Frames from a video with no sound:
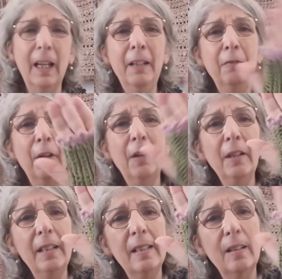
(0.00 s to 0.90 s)
And
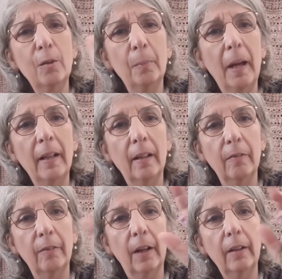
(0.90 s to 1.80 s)
very easy to make
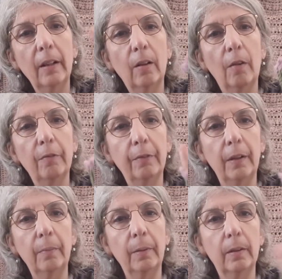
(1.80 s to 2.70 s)
and very
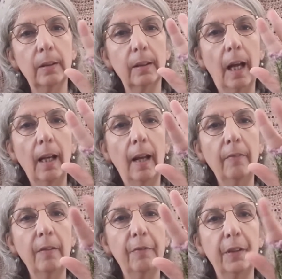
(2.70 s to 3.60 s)
comfy, because I
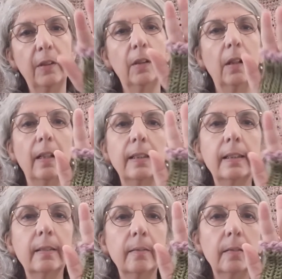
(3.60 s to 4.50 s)
love the fingerless.